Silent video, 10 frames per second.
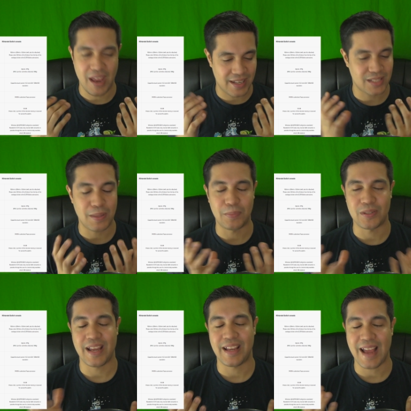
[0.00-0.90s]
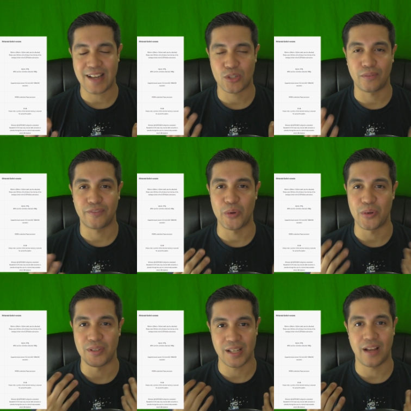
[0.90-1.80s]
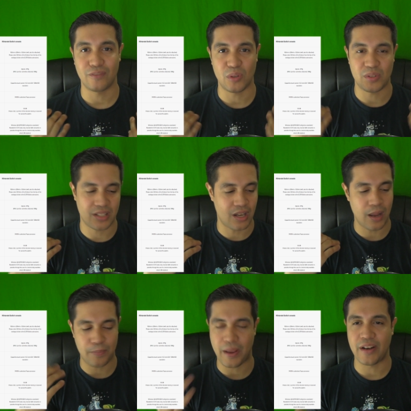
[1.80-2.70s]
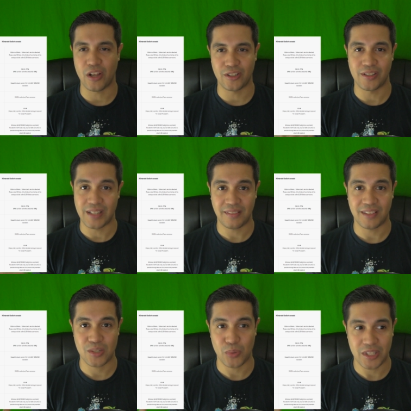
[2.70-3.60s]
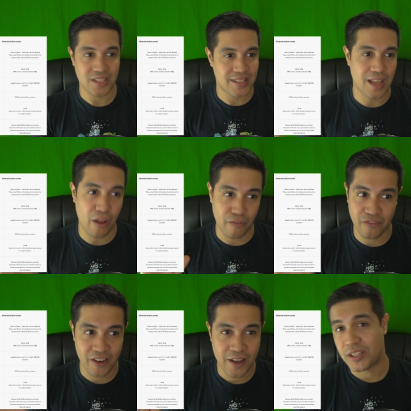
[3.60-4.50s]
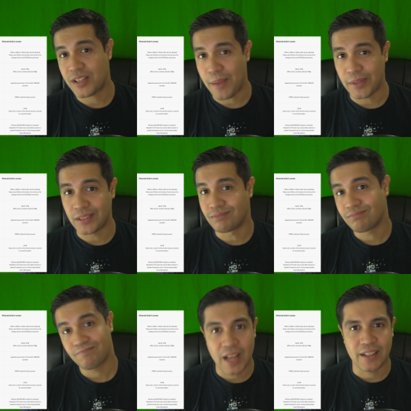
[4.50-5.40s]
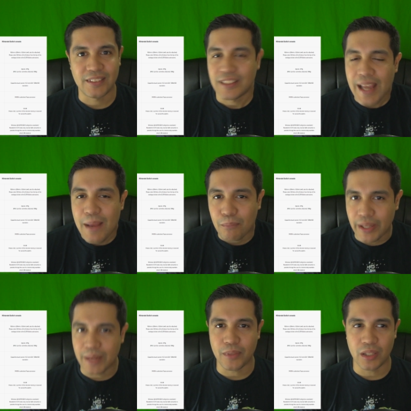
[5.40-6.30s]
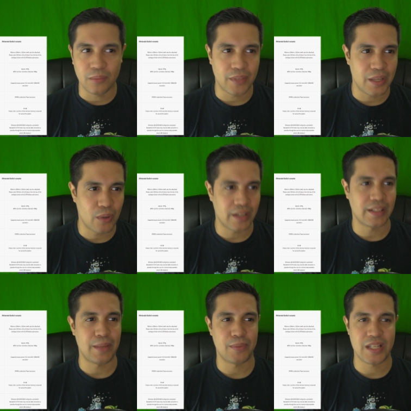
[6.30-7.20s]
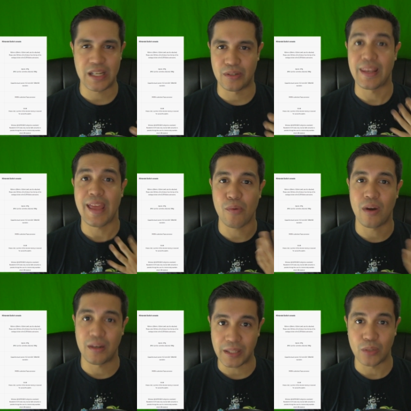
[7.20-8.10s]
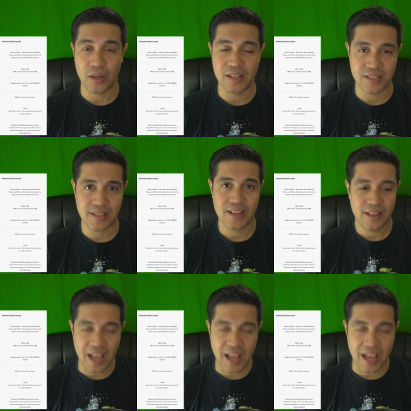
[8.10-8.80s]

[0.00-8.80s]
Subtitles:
I guess people taking actual photos of what's up and underneath the Switch itself, which, I mean, you can't blame them. They wanted to keep it secret. They want to be the ones